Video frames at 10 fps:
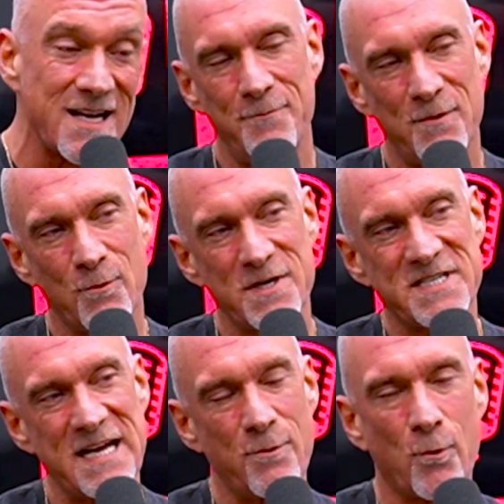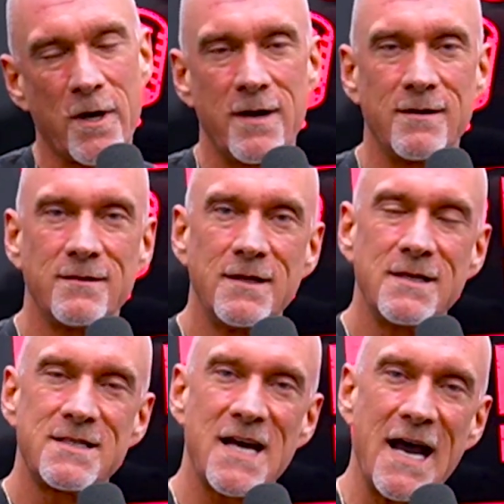I want to say we're going to
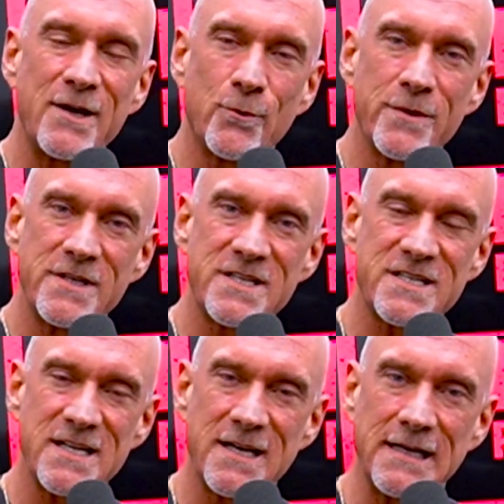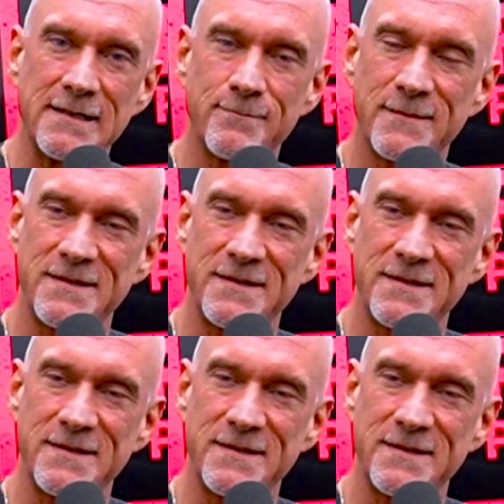title this uh,